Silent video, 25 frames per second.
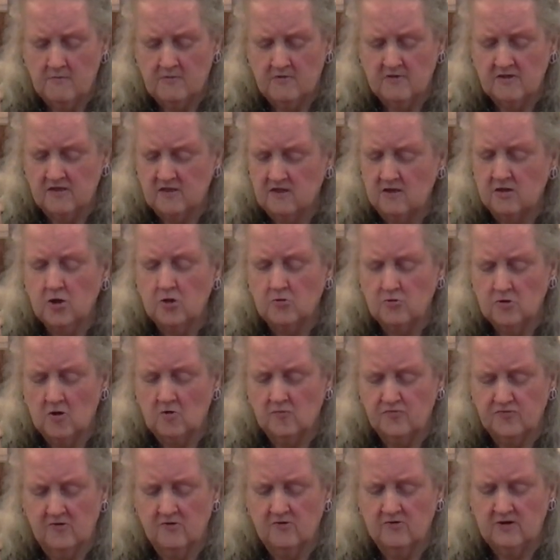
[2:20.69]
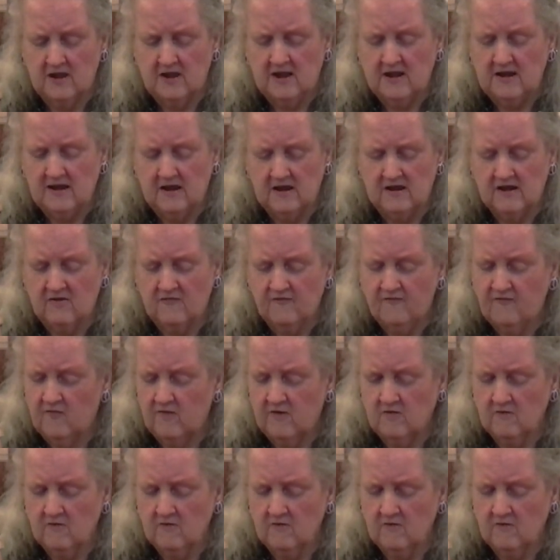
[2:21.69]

but you know their need. And if